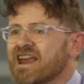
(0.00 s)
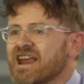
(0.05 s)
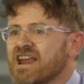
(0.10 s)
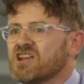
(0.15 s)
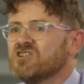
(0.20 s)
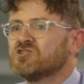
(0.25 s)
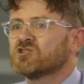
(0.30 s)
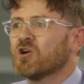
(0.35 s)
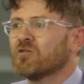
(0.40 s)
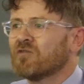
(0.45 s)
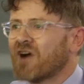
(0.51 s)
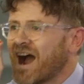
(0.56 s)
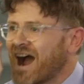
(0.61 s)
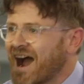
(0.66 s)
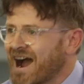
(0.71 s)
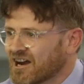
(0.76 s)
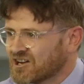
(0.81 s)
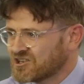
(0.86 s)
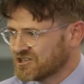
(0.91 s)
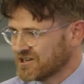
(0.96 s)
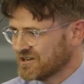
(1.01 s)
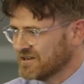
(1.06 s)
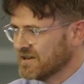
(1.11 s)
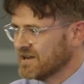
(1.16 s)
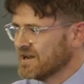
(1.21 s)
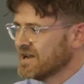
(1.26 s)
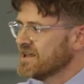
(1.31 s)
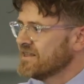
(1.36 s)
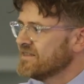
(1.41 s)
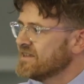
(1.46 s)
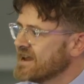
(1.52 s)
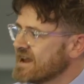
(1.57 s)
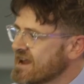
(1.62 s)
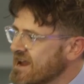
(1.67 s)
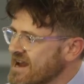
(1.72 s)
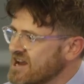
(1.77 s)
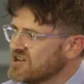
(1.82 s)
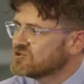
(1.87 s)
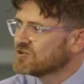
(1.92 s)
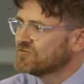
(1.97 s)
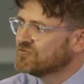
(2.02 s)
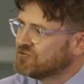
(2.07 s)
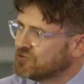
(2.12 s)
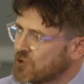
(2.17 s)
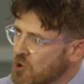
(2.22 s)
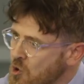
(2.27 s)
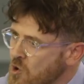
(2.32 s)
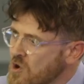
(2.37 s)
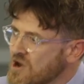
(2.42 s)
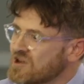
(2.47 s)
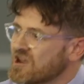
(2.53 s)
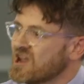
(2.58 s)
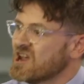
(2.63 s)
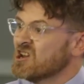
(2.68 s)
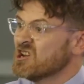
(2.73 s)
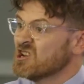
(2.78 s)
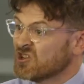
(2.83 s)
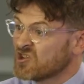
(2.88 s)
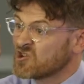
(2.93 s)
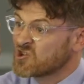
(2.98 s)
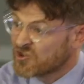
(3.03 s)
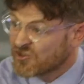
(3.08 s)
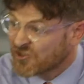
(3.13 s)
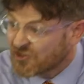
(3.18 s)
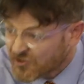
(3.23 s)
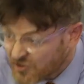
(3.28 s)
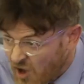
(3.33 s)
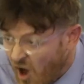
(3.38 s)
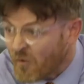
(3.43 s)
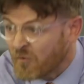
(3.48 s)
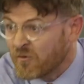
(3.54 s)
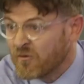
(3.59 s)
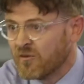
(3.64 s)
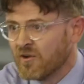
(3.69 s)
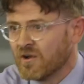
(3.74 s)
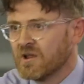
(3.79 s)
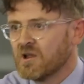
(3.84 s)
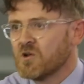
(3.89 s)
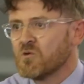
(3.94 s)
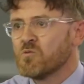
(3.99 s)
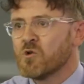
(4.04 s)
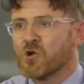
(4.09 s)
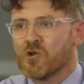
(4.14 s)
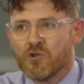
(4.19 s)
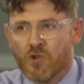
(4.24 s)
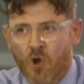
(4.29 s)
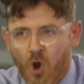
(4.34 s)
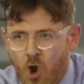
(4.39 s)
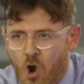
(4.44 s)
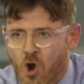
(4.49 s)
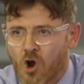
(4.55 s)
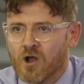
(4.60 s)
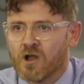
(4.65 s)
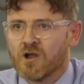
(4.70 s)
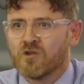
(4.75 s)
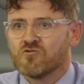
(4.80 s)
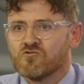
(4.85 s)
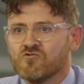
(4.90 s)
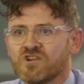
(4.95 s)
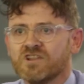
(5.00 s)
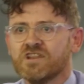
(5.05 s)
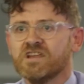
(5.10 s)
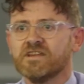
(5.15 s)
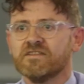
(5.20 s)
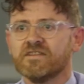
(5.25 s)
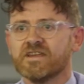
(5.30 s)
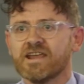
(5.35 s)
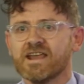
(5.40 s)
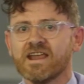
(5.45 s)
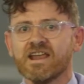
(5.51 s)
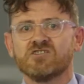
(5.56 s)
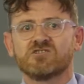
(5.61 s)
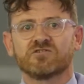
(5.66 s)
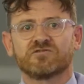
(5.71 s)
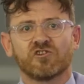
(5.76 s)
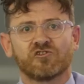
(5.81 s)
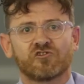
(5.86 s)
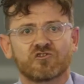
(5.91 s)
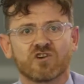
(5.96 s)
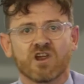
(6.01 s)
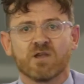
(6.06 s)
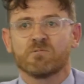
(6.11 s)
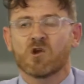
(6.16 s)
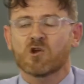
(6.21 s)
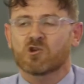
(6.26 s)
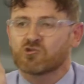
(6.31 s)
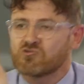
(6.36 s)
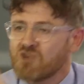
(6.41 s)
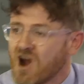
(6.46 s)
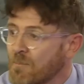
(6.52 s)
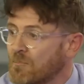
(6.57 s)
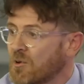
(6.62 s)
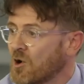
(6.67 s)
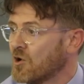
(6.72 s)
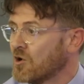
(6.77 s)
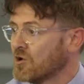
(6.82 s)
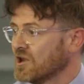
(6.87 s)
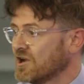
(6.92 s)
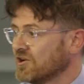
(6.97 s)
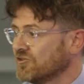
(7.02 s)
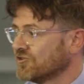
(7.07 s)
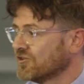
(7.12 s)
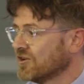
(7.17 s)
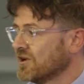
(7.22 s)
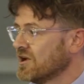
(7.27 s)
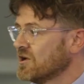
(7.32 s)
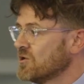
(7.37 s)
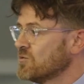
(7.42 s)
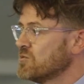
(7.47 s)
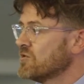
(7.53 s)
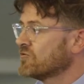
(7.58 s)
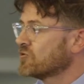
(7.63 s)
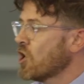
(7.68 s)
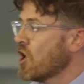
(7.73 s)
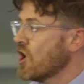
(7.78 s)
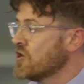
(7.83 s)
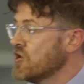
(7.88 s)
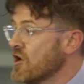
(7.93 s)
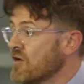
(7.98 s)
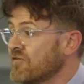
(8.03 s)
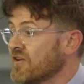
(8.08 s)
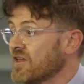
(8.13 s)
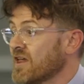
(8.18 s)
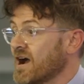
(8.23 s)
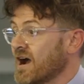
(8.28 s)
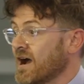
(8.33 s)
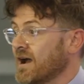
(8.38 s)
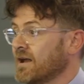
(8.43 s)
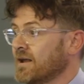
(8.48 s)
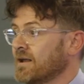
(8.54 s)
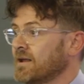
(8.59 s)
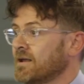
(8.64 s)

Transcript: age of action, the age of doing stuff. We're not really in the age of describing how crap it all is. We've got enough of that.